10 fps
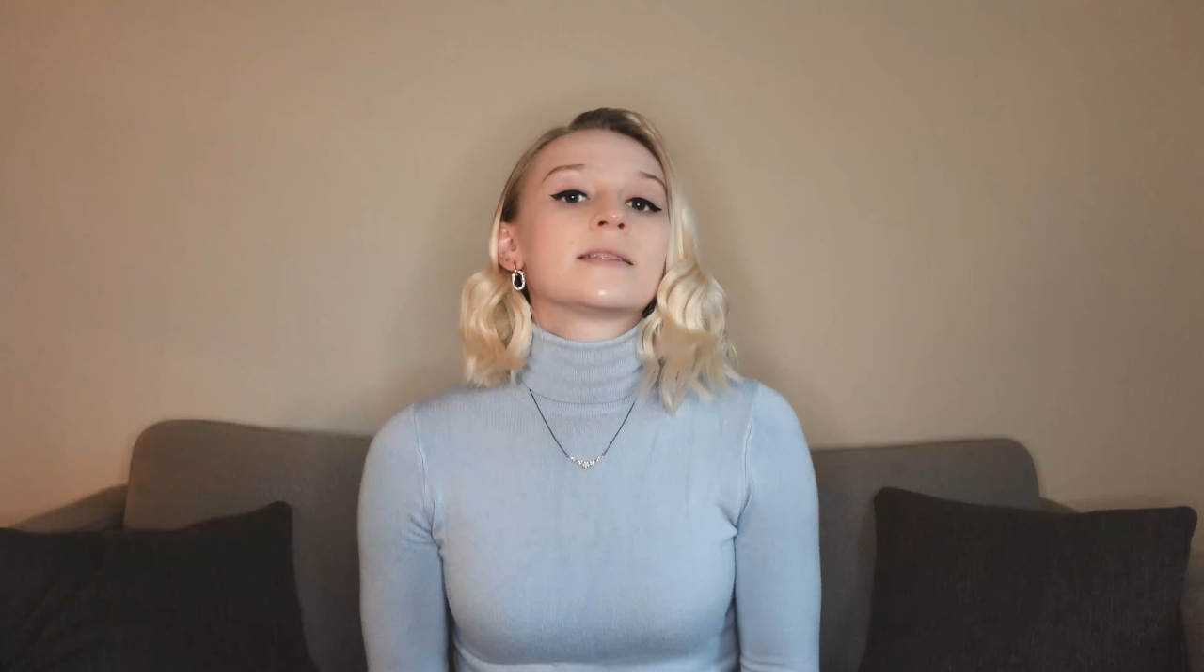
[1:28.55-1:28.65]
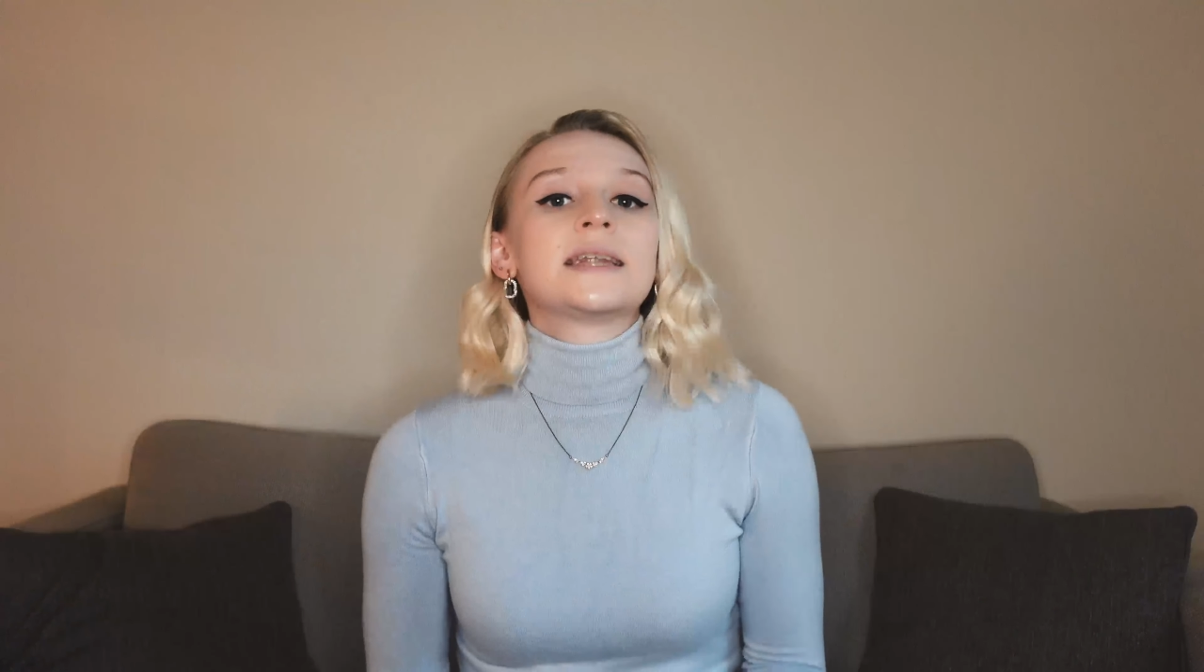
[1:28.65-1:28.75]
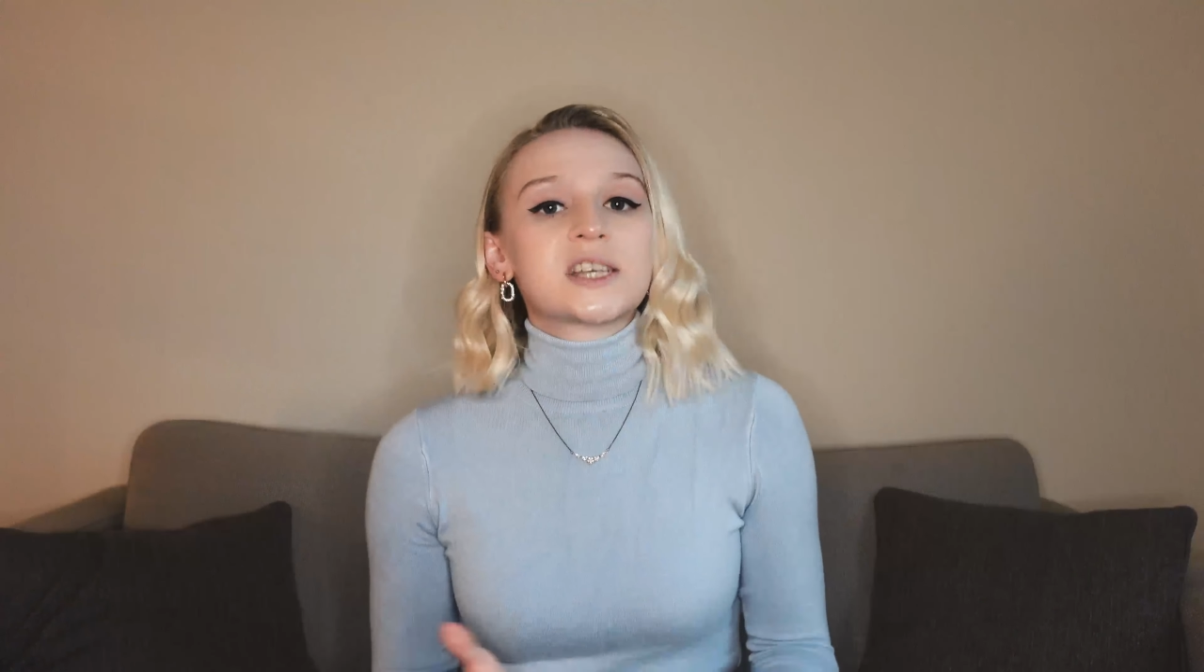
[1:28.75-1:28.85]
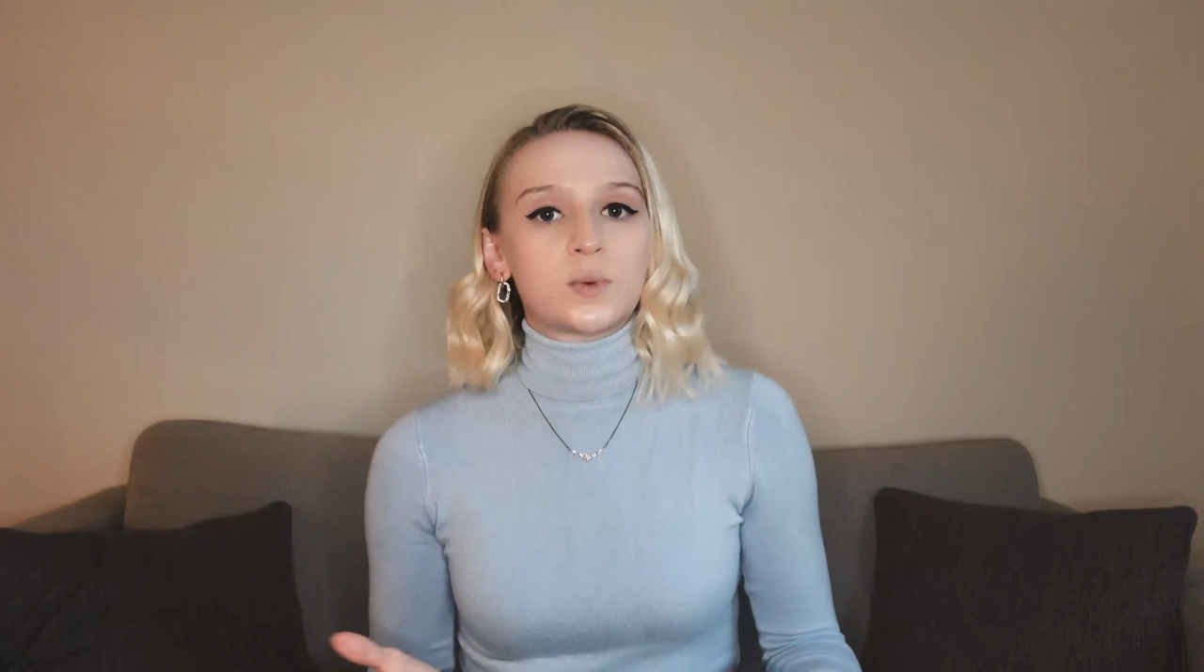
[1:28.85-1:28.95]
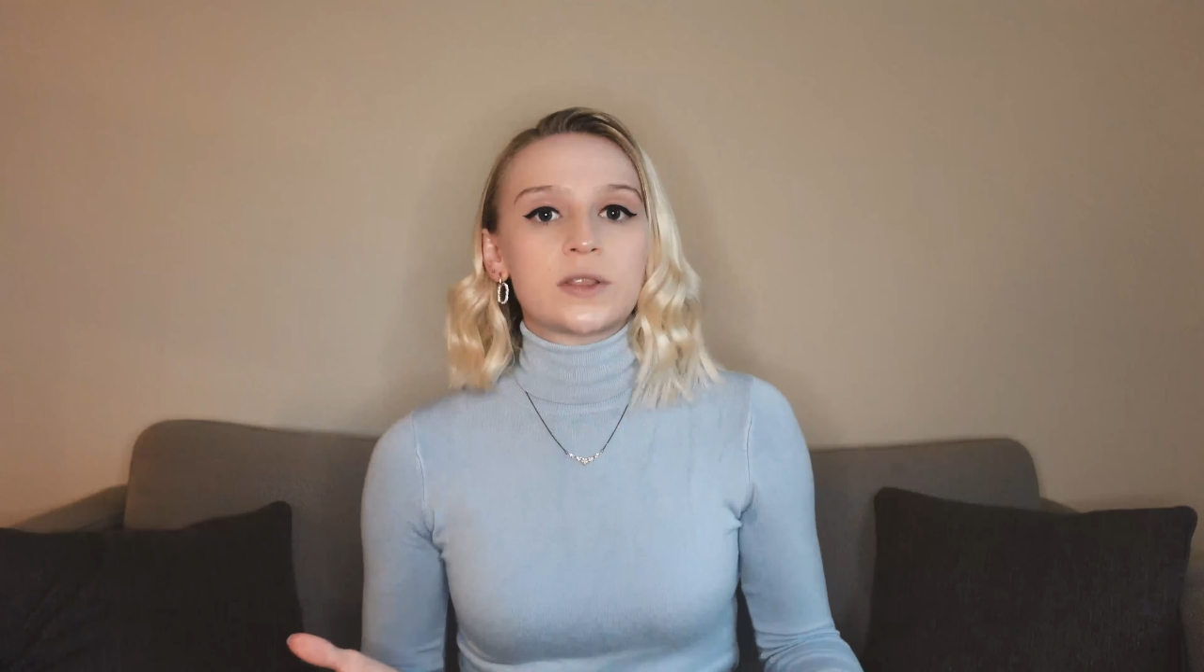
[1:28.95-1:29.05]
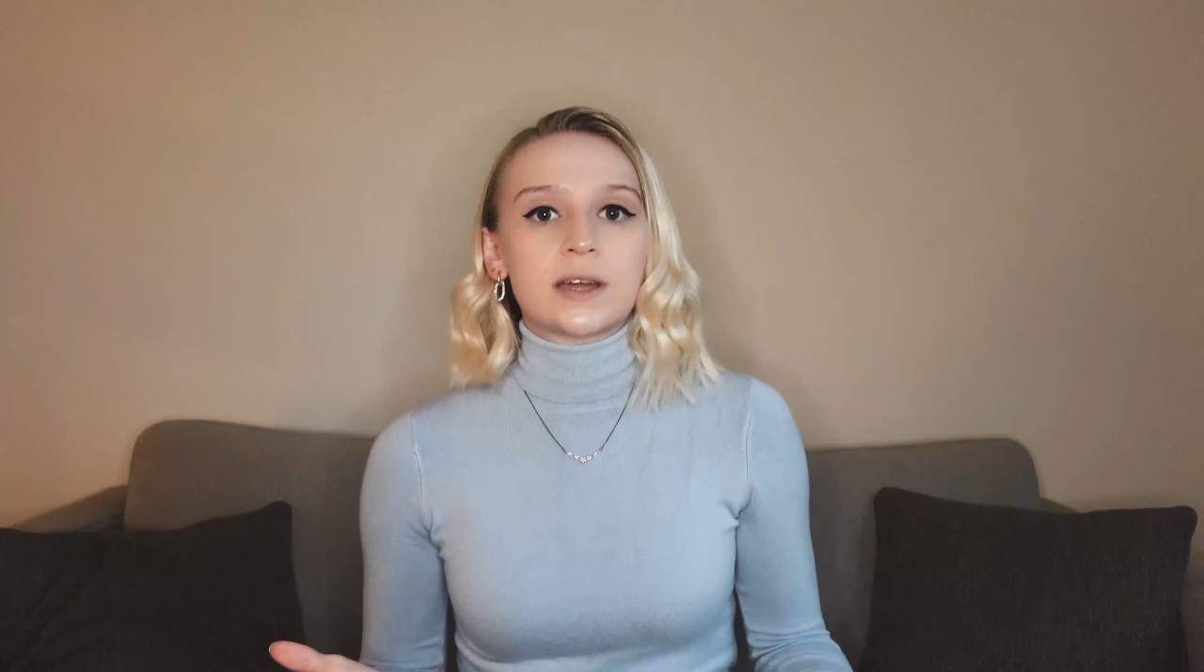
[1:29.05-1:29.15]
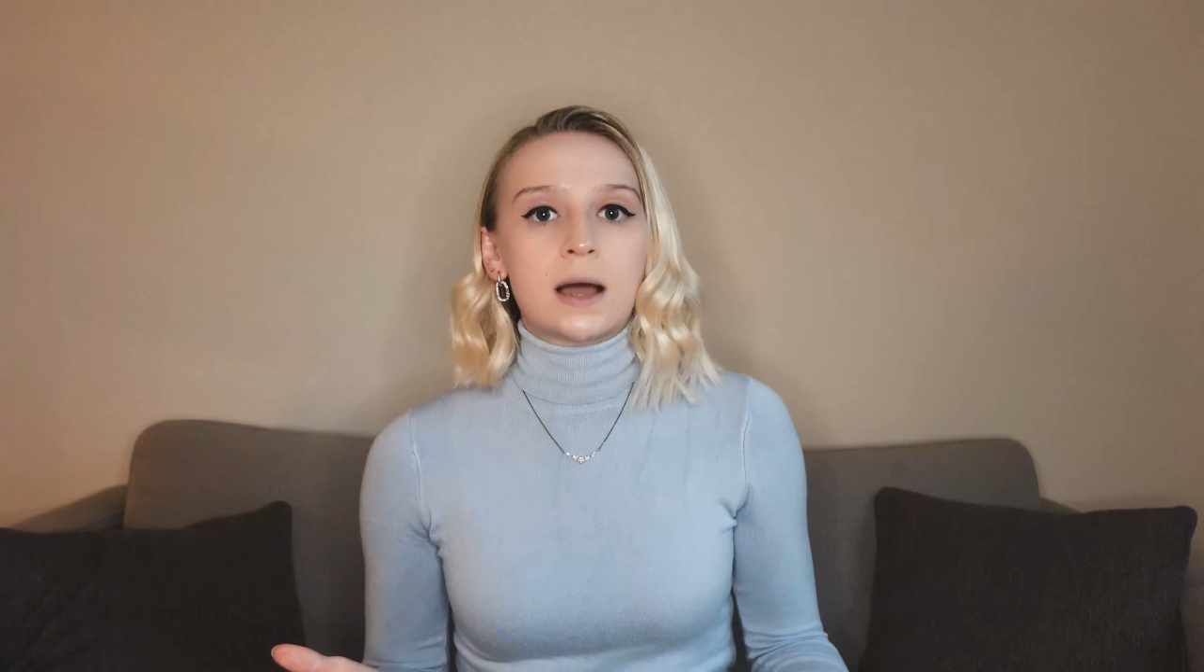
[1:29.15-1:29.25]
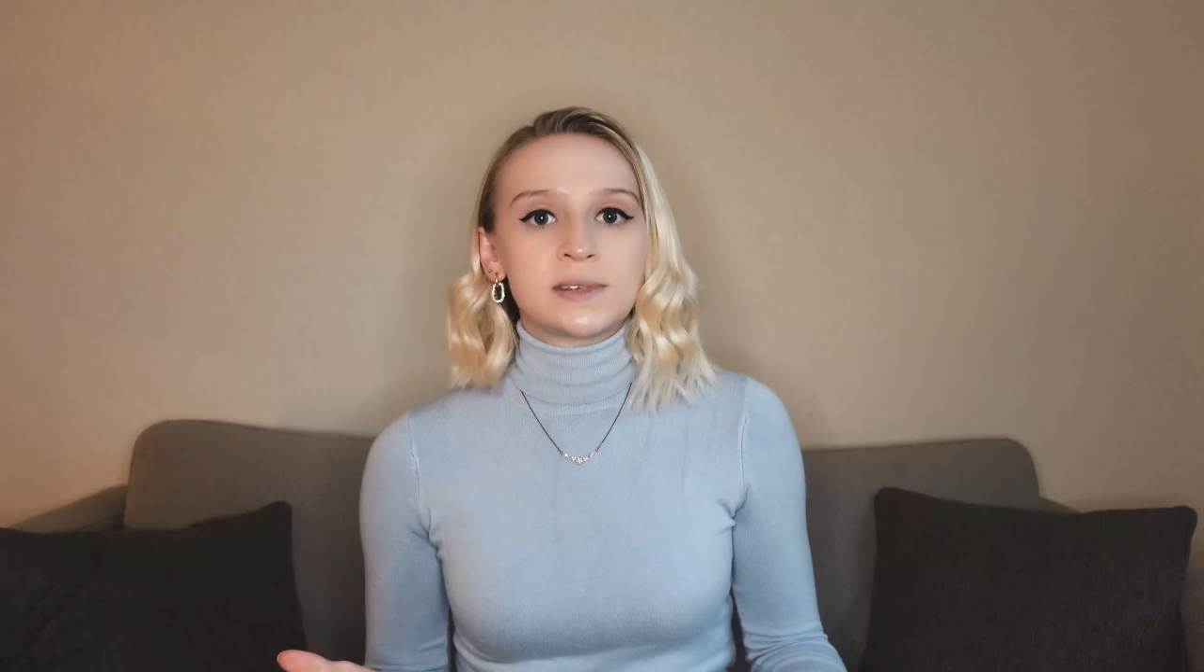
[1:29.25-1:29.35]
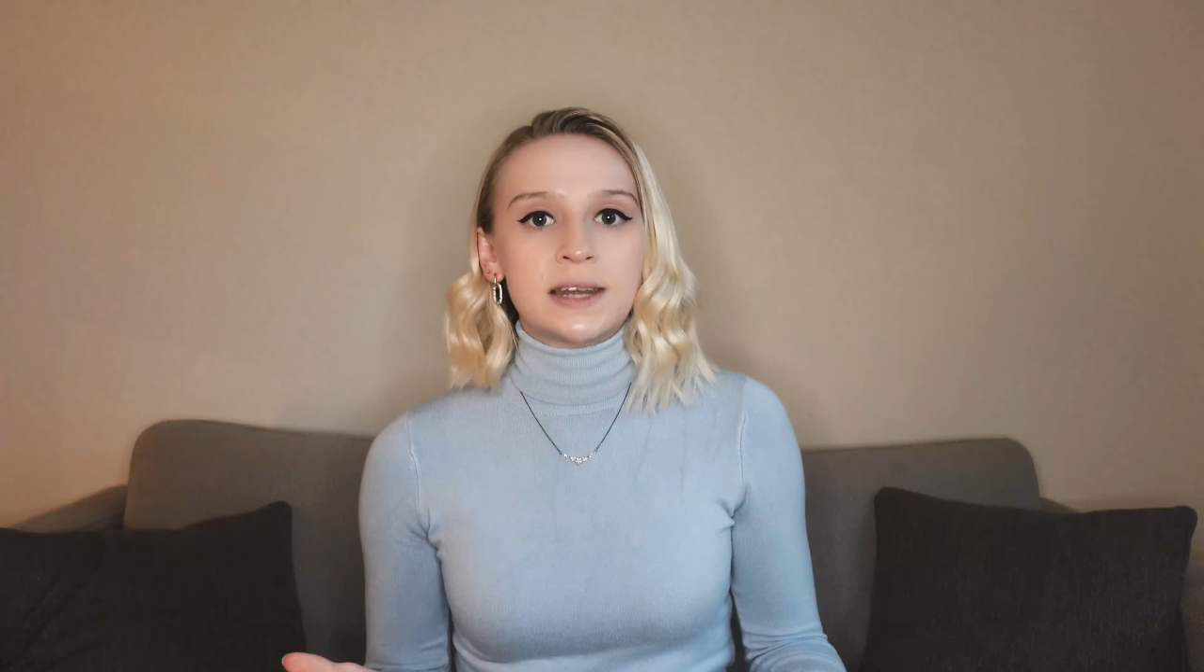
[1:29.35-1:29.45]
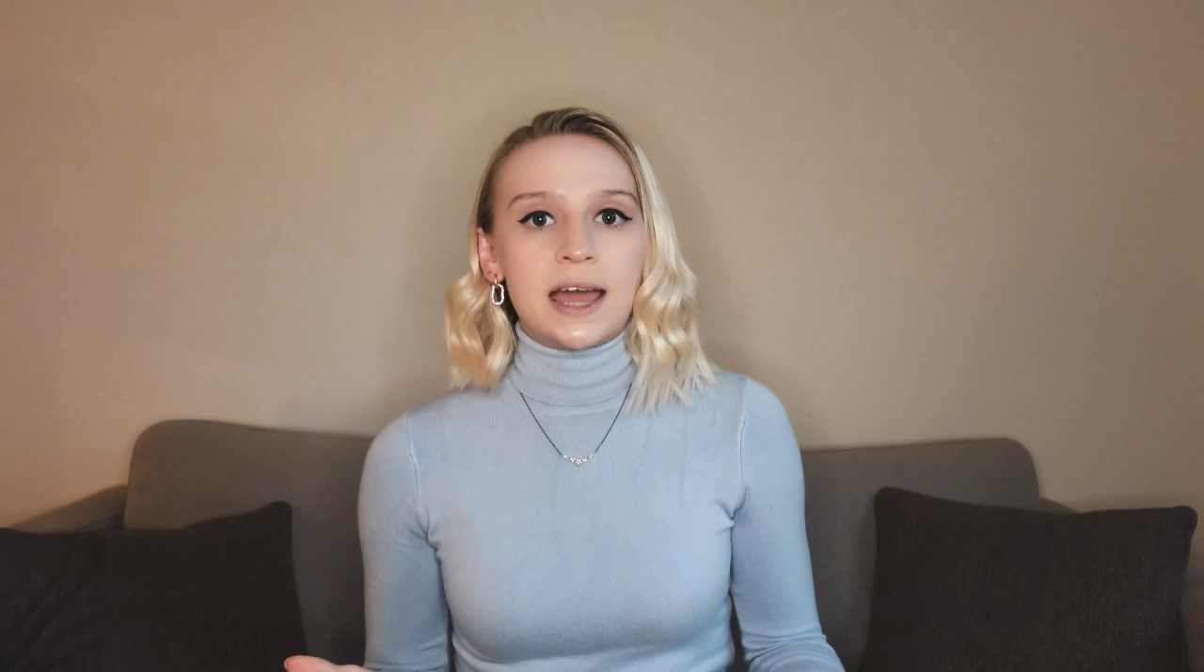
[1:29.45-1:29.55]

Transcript: The next word that comes in